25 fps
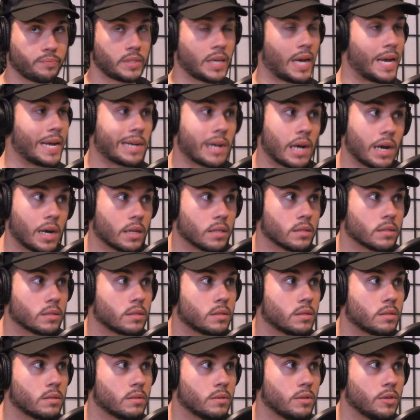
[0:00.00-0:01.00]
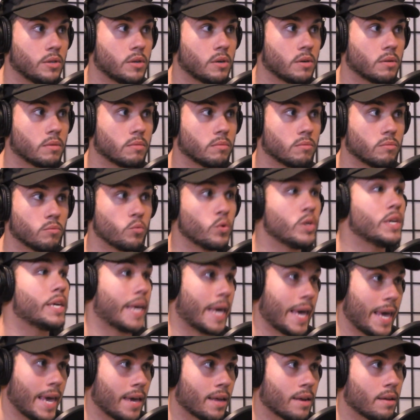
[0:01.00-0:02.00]
icons. We
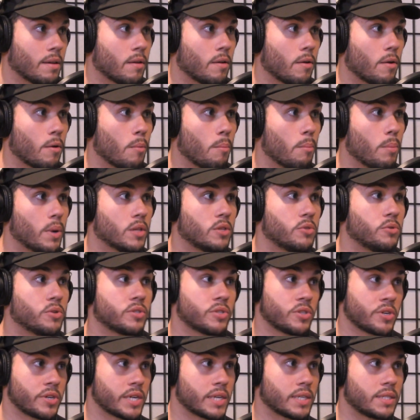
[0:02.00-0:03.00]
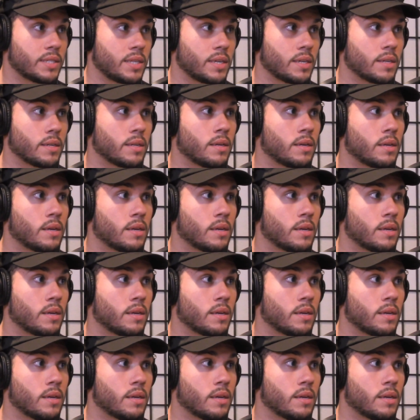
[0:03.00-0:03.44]
can, but to a certain extent.